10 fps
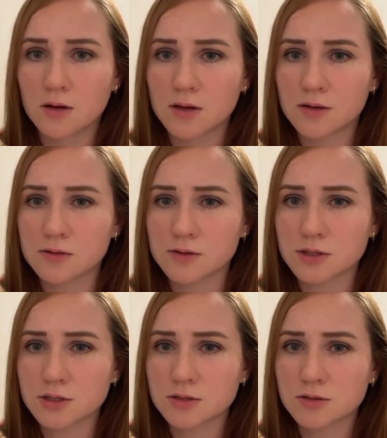
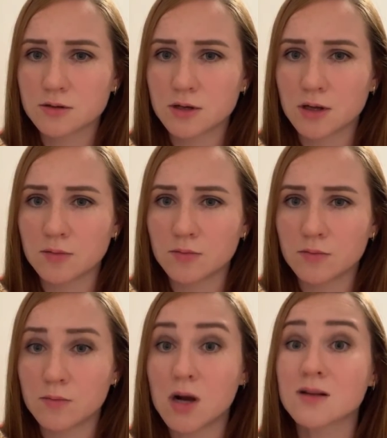English name.
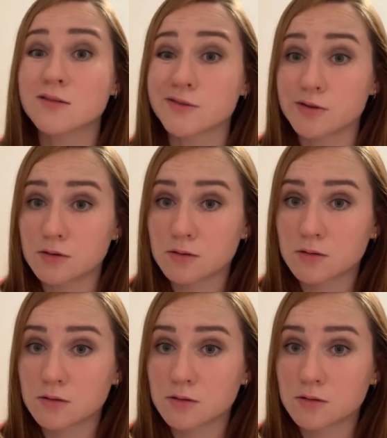Buckler.